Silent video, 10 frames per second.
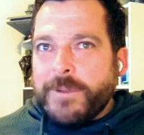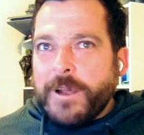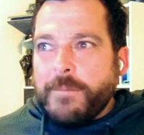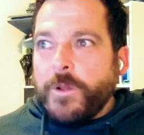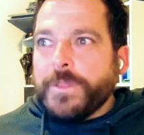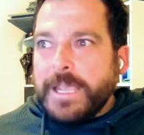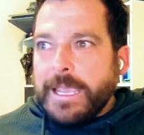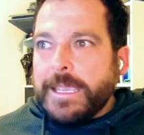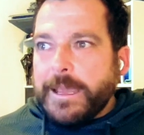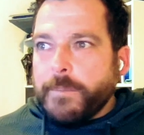not there
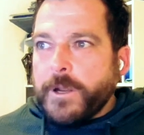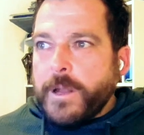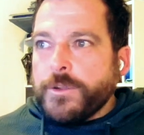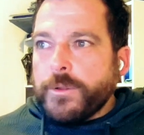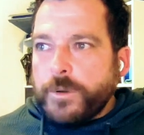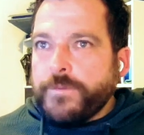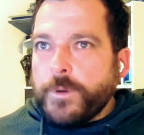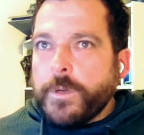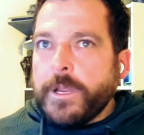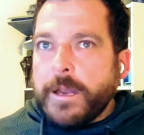yet, but I do look
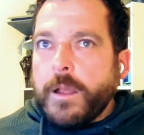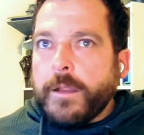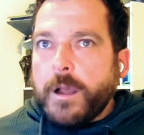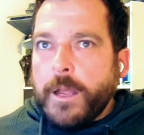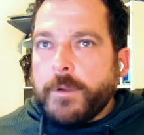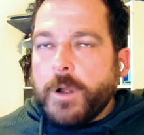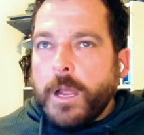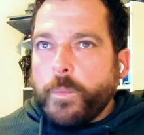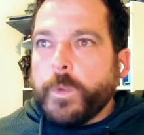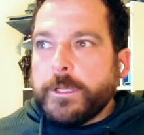forward, and I
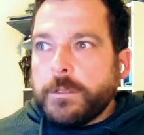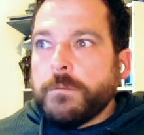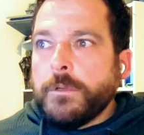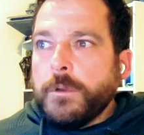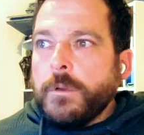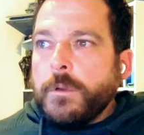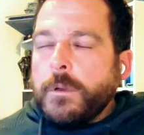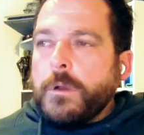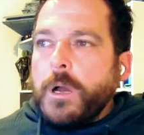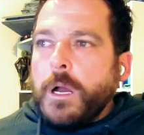will
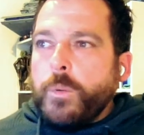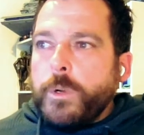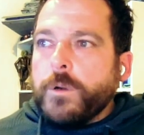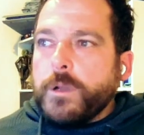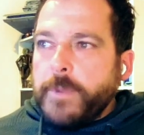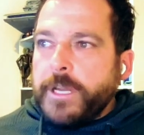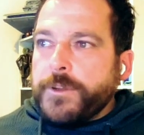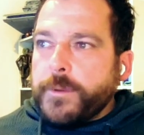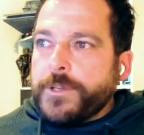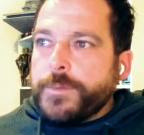commit
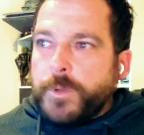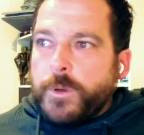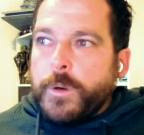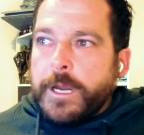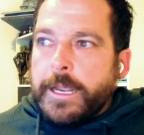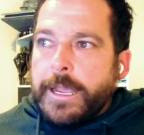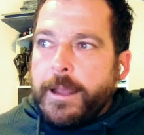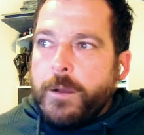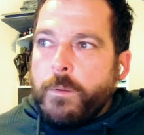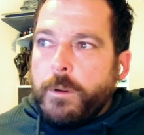to exploring
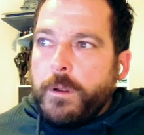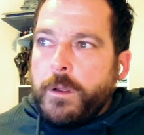how